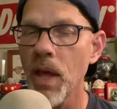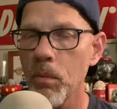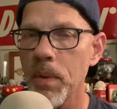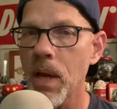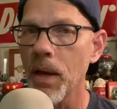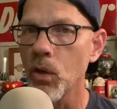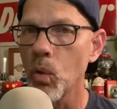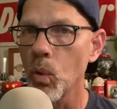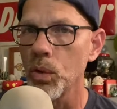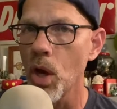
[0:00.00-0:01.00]
that would be kind of
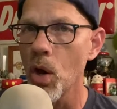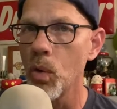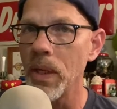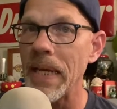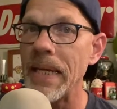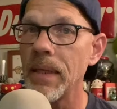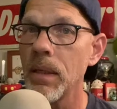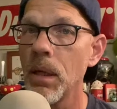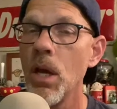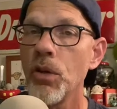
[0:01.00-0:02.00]
cool to own
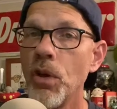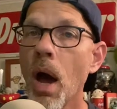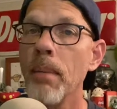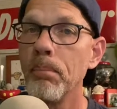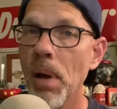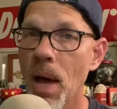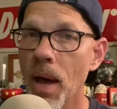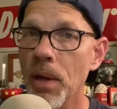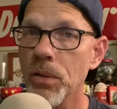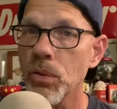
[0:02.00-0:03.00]

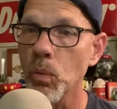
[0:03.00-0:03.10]
enid.buzz,